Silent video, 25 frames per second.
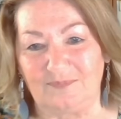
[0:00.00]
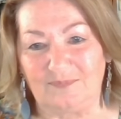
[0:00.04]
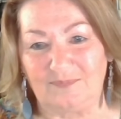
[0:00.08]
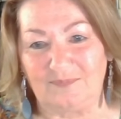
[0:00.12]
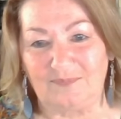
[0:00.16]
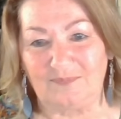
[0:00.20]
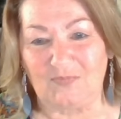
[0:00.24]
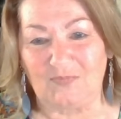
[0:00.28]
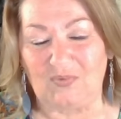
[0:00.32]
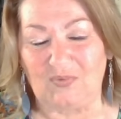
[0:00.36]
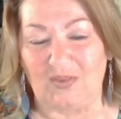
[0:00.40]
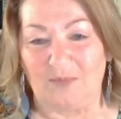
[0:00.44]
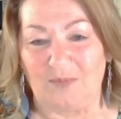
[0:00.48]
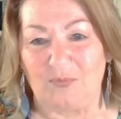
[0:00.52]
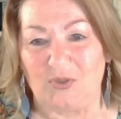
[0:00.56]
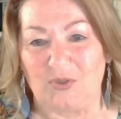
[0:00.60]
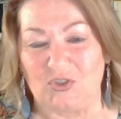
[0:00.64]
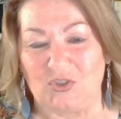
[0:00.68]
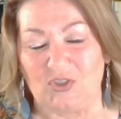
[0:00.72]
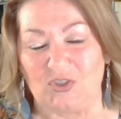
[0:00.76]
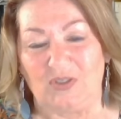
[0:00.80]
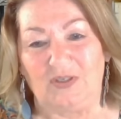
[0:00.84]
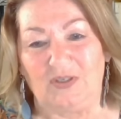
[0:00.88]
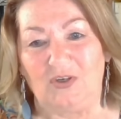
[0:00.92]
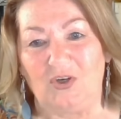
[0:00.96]

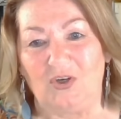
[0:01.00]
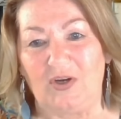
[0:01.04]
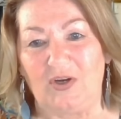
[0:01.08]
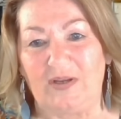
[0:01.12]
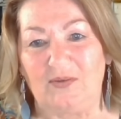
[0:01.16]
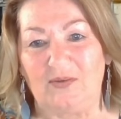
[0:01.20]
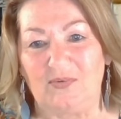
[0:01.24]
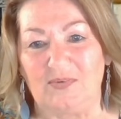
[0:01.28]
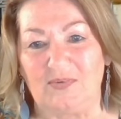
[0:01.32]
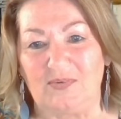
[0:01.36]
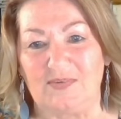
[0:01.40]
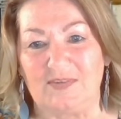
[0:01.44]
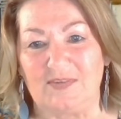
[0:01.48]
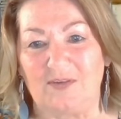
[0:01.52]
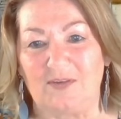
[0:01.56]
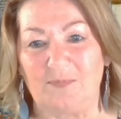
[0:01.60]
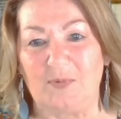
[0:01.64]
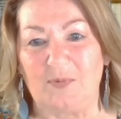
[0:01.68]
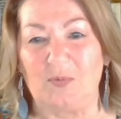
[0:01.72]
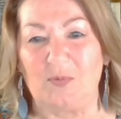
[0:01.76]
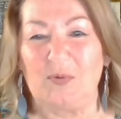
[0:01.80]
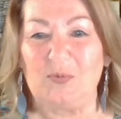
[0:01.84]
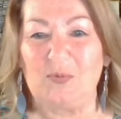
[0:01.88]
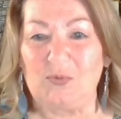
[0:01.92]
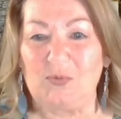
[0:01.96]
celebration at our house and stuff,
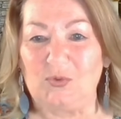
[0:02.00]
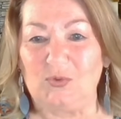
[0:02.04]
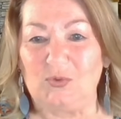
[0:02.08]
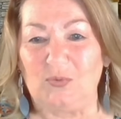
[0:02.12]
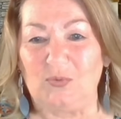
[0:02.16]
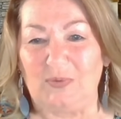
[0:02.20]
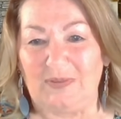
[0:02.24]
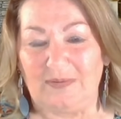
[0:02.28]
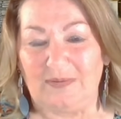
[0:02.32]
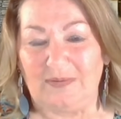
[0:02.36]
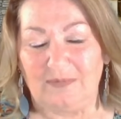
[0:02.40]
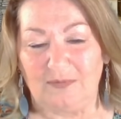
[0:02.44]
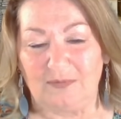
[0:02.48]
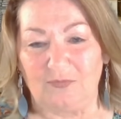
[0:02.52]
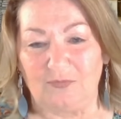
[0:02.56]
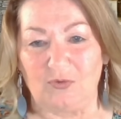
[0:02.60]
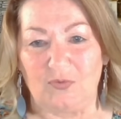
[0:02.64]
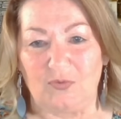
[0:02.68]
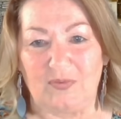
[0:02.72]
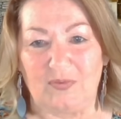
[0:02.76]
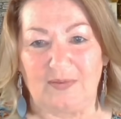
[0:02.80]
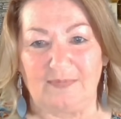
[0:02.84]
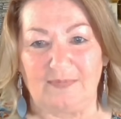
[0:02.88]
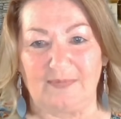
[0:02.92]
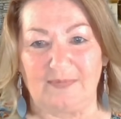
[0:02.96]
but we were doing a
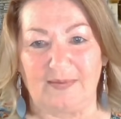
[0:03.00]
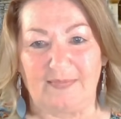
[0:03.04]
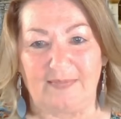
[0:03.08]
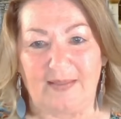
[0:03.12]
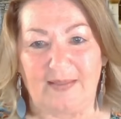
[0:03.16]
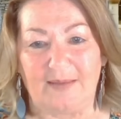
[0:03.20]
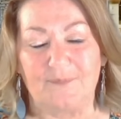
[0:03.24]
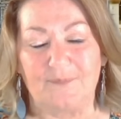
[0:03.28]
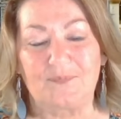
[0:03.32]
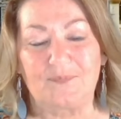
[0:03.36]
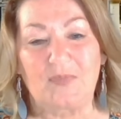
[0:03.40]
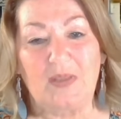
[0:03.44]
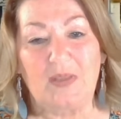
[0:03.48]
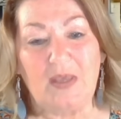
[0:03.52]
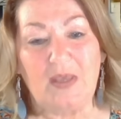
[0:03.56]
few things like that.